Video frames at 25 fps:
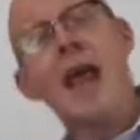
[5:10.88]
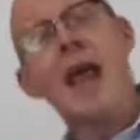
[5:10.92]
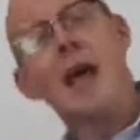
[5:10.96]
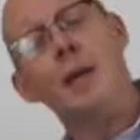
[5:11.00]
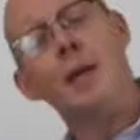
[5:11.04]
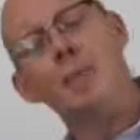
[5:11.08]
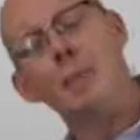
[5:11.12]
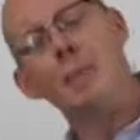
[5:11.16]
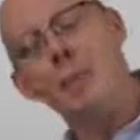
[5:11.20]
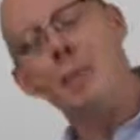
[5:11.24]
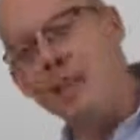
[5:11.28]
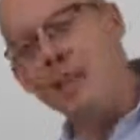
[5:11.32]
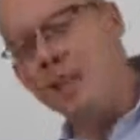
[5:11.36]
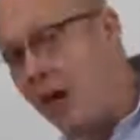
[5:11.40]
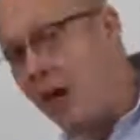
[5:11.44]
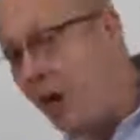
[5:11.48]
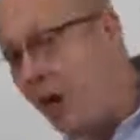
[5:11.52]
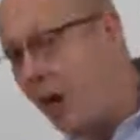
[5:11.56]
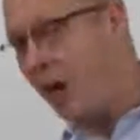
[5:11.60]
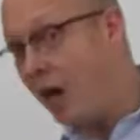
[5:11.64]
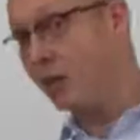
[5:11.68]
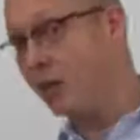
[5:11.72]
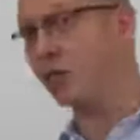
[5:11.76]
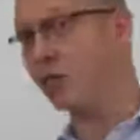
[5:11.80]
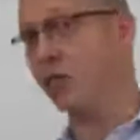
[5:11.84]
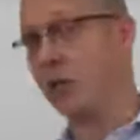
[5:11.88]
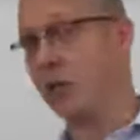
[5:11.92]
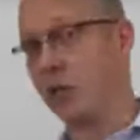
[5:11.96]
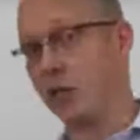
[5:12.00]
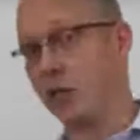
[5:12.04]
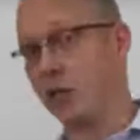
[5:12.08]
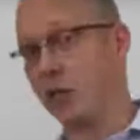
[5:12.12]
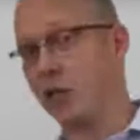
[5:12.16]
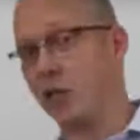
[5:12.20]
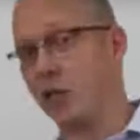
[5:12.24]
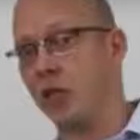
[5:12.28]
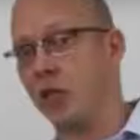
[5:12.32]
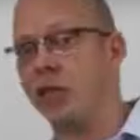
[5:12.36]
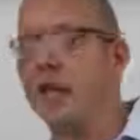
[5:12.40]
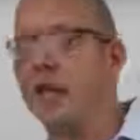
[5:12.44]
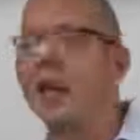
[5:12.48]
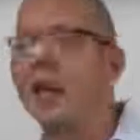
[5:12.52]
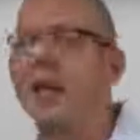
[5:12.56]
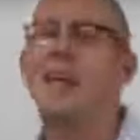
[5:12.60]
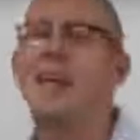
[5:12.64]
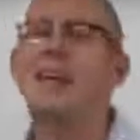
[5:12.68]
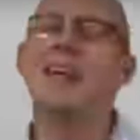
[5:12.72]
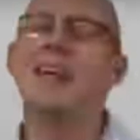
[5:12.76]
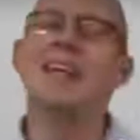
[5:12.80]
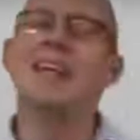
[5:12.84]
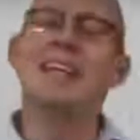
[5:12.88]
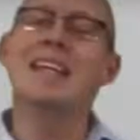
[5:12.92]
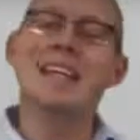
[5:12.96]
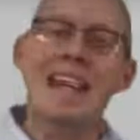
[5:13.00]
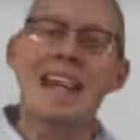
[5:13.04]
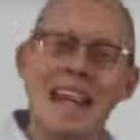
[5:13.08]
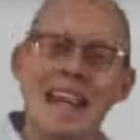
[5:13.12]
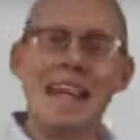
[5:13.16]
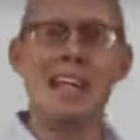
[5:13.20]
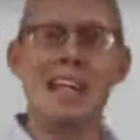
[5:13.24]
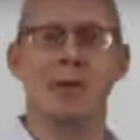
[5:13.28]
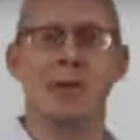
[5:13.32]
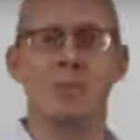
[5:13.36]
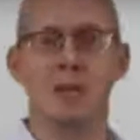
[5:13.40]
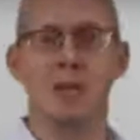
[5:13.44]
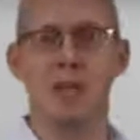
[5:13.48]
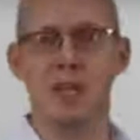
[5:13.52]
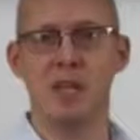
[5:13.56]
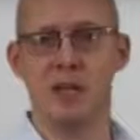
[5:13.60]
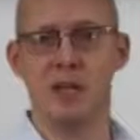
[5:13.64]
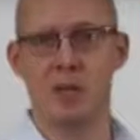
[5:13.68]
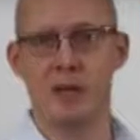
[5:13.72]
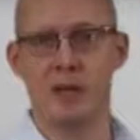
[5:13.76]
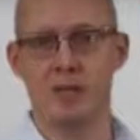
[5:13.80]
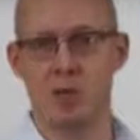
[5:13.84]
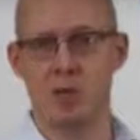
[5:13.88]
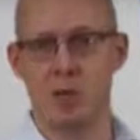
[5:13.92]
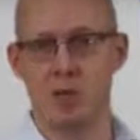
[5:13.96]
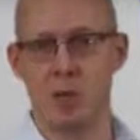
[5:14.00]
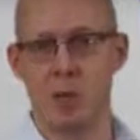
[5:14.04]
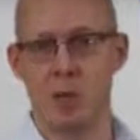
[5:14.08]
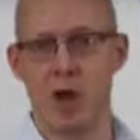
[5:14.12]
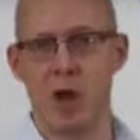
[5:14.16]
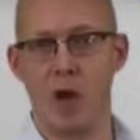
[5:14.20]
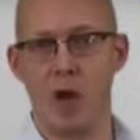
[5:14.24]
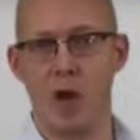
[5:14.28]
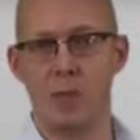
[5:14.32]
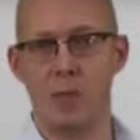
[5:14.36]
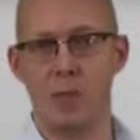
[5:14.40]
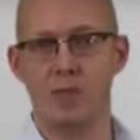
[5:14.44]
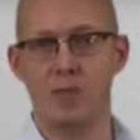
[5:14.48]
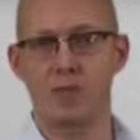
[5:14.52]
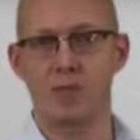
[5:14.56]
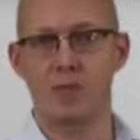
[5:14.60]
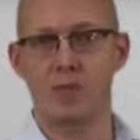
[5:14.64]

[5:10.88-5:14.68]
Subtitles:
And because they're good, they can be delivered well.